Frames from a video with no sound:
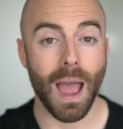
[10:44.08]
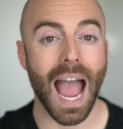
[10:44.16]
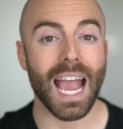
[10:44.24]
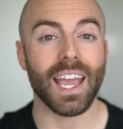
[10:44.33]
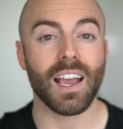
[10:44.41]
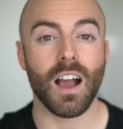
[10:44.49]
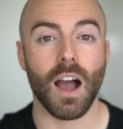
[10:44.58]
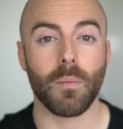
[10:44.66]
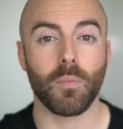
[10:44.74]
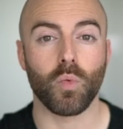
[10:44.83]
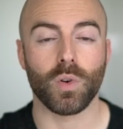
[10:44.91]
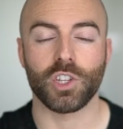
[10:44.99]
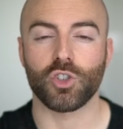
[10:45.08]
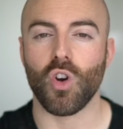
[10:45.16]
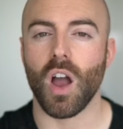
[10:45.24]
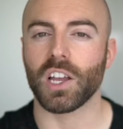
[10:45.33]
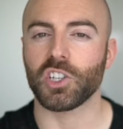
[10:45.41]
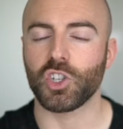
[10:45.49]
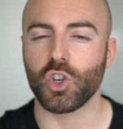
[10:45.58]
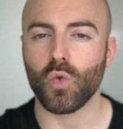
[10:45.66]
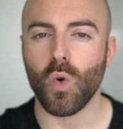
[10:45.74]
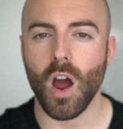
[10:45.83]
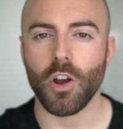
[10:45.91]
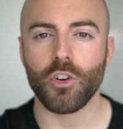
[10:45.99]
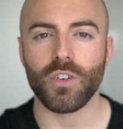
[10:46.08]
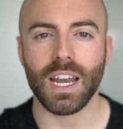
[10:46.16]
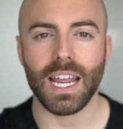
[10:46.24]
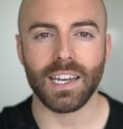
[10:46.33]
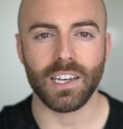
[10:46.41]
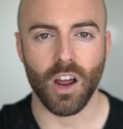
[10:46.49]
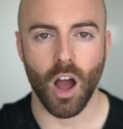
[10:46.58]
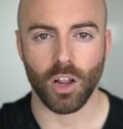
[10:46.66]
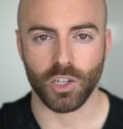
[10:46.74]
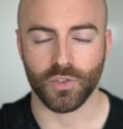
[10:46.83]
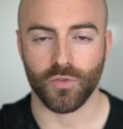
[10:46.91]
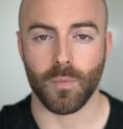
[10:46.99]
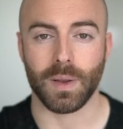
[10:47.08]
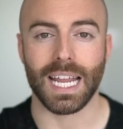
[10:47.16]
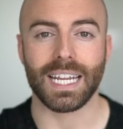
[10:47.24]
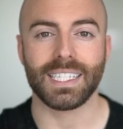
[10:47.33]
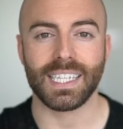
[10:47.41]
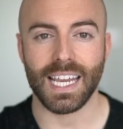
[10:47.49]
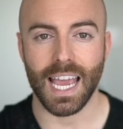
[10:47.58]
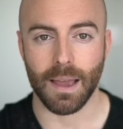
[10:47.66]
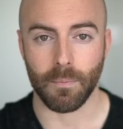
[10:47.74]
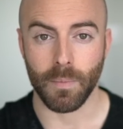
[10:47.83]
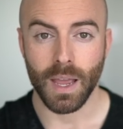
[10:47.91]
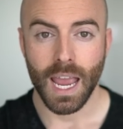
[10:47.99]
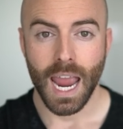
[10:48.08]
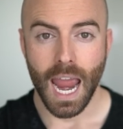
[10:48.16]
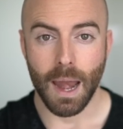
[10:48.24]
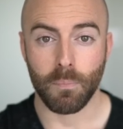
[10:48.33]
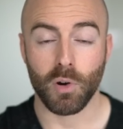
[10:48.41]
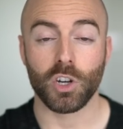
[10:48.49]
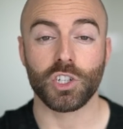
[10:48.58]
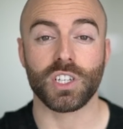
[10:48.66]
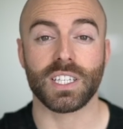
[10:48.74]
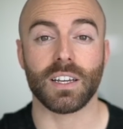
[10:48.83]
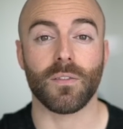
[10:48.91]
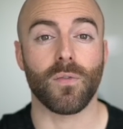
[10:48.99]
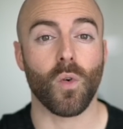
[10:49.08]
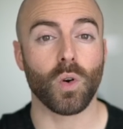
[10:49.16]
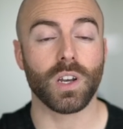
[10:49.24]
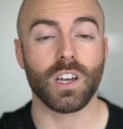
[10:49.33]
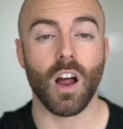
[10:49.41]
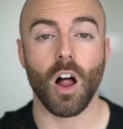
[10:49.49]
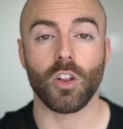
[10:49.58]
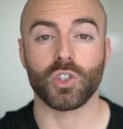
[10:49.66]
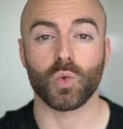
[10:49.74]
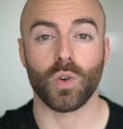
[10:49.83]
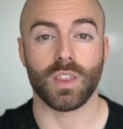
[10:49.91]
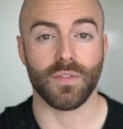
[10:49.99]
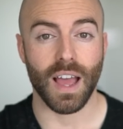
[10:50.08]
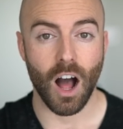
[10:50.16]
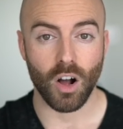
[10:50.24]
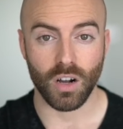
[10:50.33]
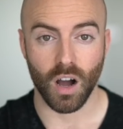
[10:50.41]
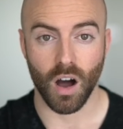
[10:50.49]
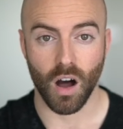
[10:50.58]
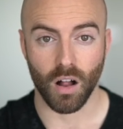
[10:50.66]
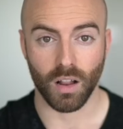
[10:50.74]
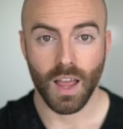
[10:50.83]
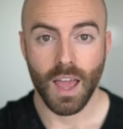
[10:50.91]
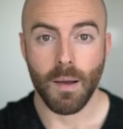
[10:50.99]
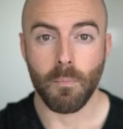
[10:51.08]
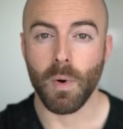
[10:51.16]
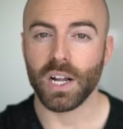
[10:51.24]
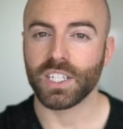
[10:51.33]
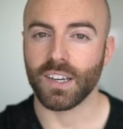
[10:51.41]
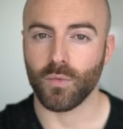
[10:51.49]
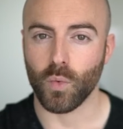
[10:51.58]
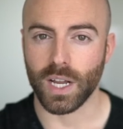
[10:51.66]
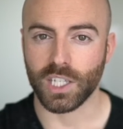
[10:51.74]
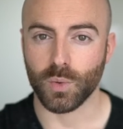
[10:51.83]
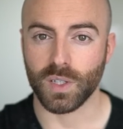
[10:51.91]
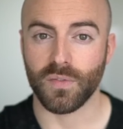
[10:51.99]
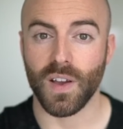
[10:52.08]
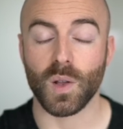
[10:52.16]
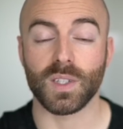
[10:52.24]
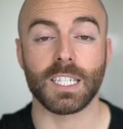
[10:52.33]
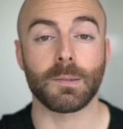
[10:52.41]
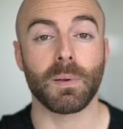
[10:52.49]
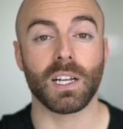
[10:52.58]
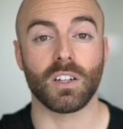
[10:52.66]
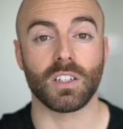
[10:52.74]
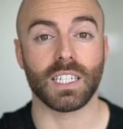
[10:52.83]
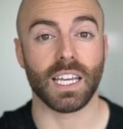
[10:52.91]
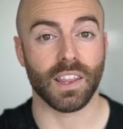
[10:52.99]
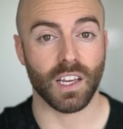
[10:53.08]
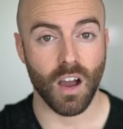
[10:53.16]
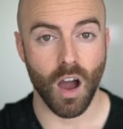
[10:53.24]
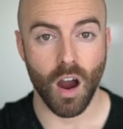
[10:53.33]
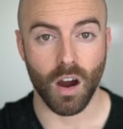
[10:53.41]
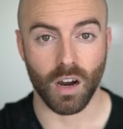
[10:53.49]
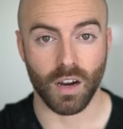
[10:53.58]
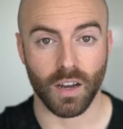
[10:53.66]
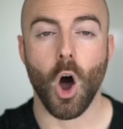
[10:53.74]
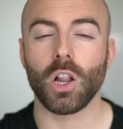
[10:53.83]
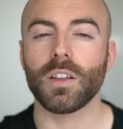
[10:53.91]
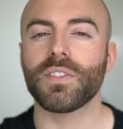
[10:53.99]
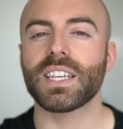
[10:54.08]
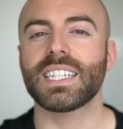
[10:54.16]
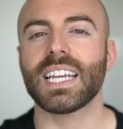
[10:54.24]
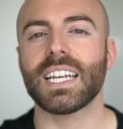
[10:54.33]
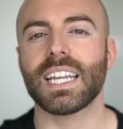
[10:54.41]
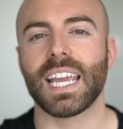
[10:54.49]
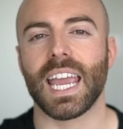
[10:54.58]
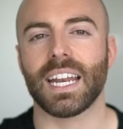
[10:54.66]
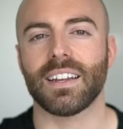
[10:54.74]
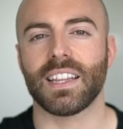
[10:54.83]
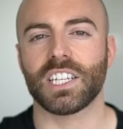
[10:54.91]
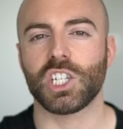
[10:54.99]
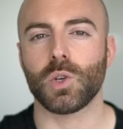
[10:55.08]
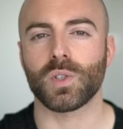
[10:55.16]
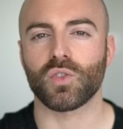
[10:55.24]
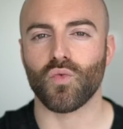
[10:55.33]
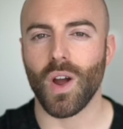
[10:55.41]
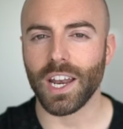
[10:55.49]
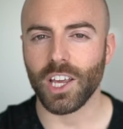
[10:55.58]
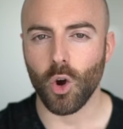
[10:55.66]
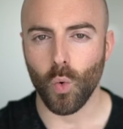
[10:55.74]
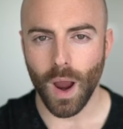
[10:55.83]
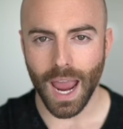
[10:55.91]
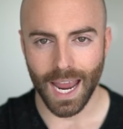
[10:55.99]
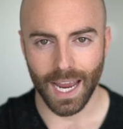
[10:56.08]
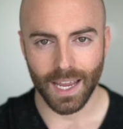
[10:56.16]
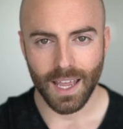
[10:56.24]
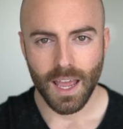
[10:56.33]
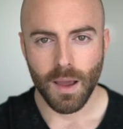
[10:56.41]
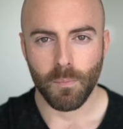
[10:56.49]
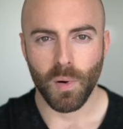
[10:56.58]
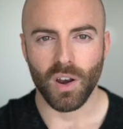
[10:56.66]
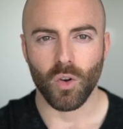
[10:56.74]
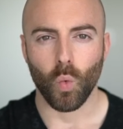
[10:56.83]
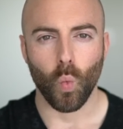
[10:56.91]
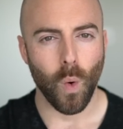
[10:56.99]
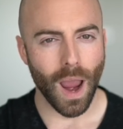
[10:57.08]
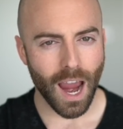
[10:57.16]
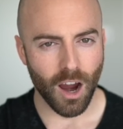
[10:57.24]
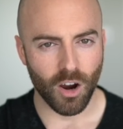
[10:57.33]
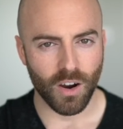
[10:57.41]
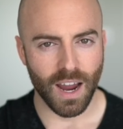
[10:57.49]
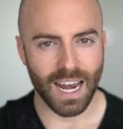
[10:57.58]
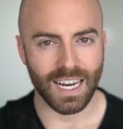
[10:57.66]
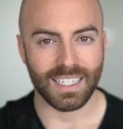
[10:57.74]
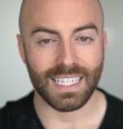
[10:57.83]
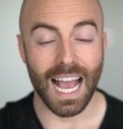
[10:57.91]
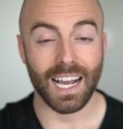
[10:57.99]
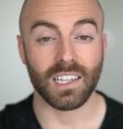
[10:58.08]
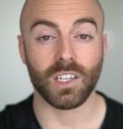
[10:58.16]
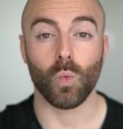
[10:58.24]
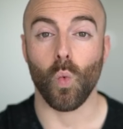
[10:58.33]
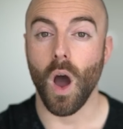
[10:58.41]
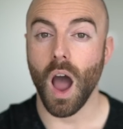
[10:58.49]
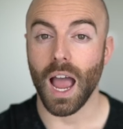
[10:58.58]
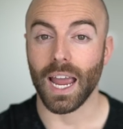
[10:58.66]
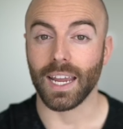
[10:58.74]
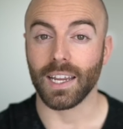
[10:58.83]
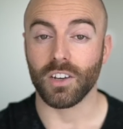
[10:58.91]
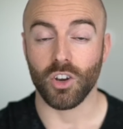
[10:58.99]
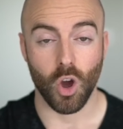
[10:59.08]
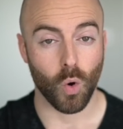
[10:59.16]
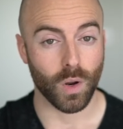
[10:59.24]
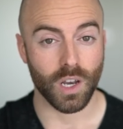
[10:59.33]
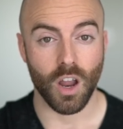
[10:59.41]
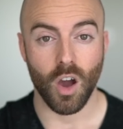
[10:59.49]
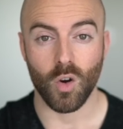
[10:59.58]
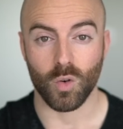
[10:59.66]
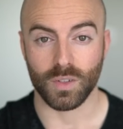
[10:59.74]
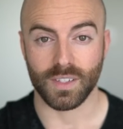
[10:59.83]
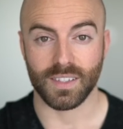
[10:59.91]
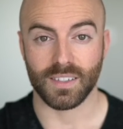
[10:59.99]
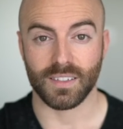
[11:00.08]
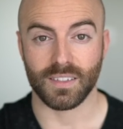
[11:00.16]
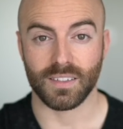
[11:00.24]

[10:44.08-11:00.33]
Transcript: packing up, withdrawing $280 from an ATM and purchasing $40 worth of alcohol, much of which was found spilled in the car. All of this indicated that she was running away, but where and exactly why, no one knows.